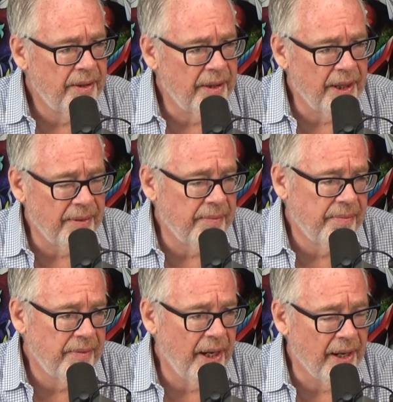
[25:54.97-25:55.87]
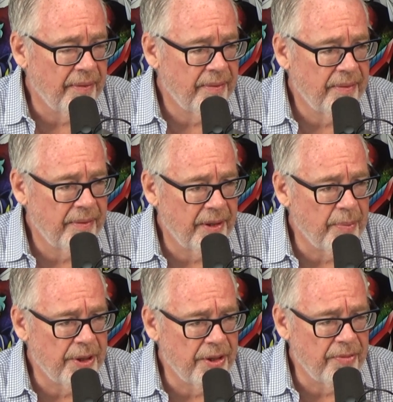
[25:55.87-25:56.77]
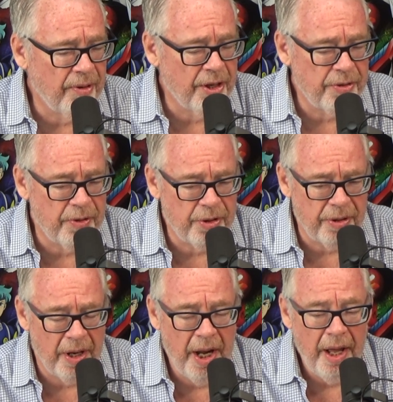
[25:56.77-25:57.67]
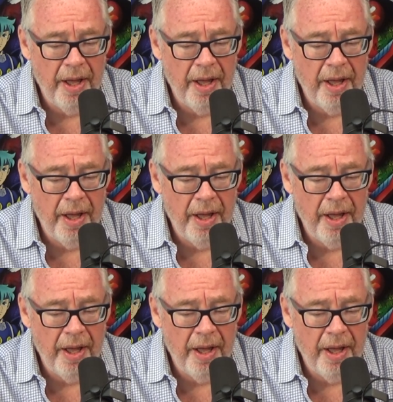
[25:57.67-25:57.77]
then commit to the French for sure.